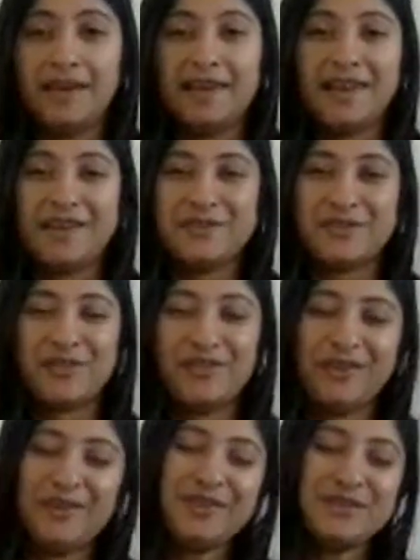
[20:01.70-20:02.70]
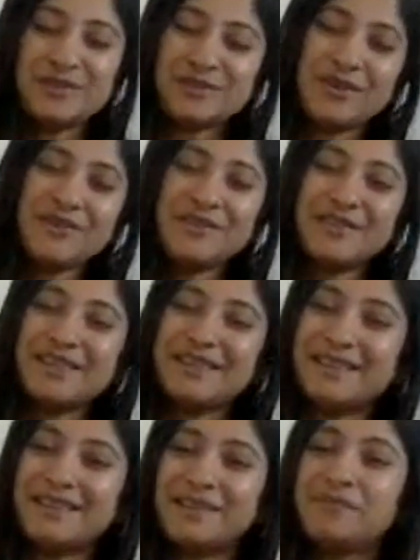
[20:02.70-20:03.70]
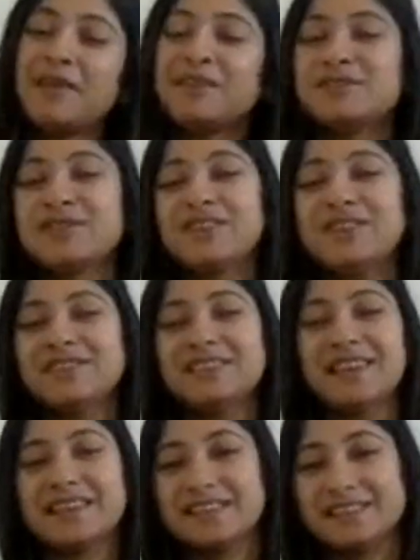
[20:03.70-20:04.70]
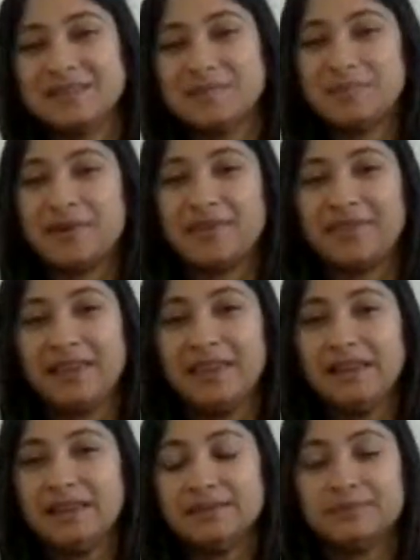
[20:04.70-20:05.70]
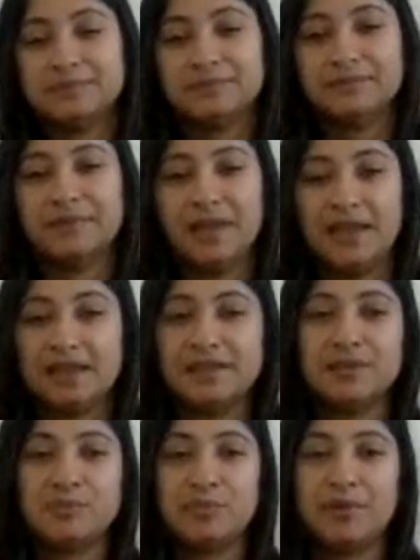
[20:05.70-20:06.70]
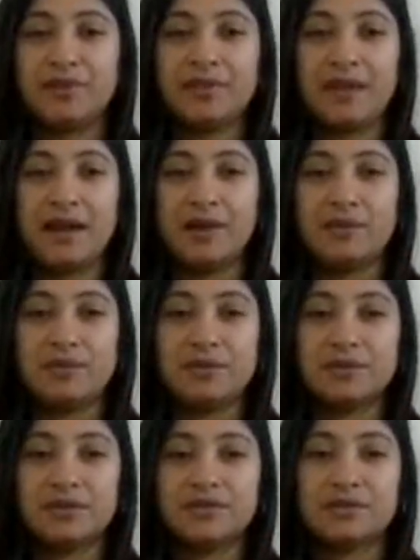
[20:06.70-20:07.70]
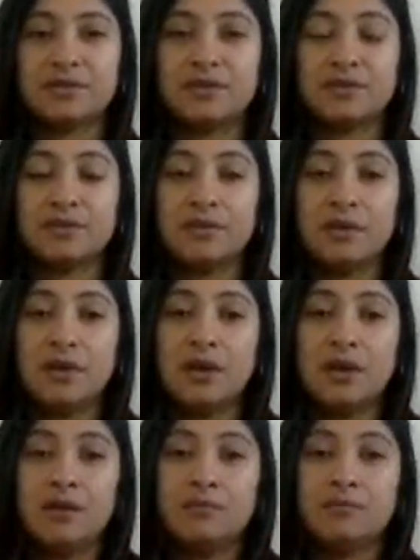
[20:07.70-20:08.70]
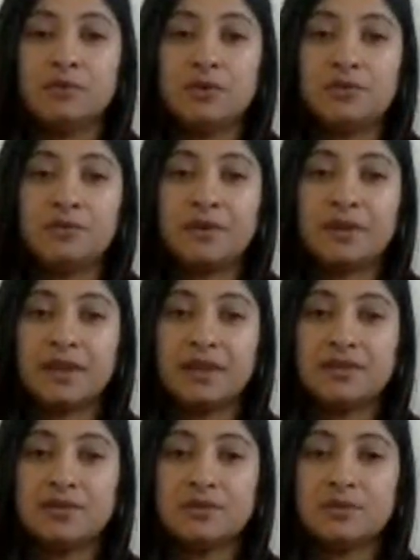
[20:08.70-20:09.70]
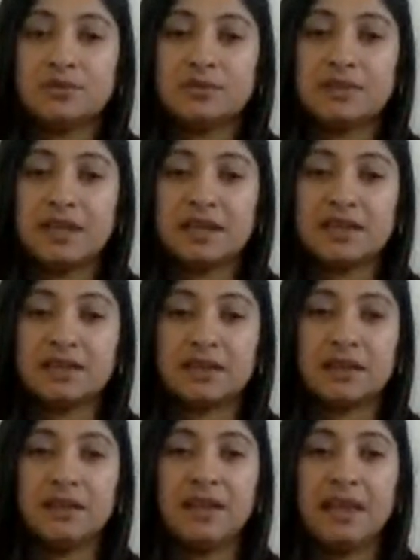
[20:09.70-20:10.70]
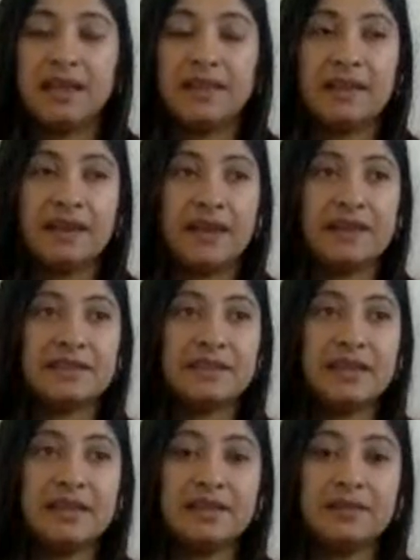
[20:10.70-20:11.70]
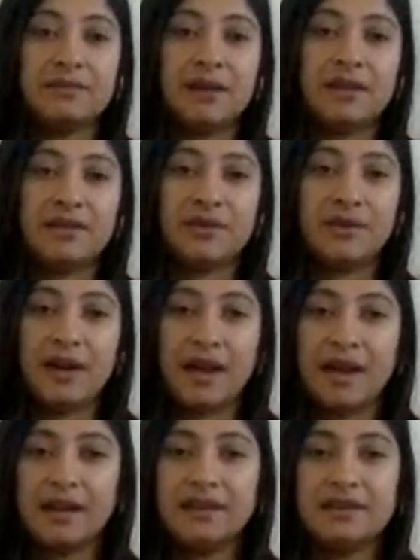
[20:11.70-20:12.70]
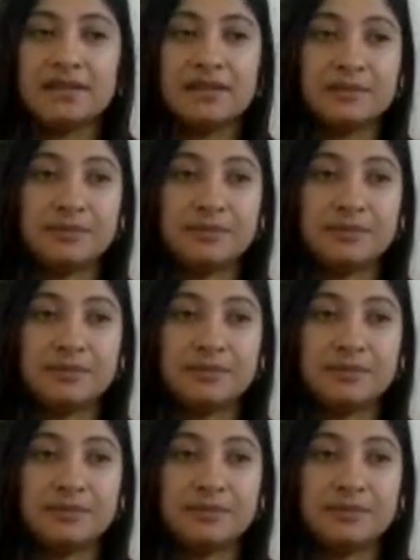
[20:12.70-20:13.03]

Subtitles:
And after 30 strokes, make sure you take a deep breath in and deep breath out. So don't forget to take inhale and exhale while you're at it.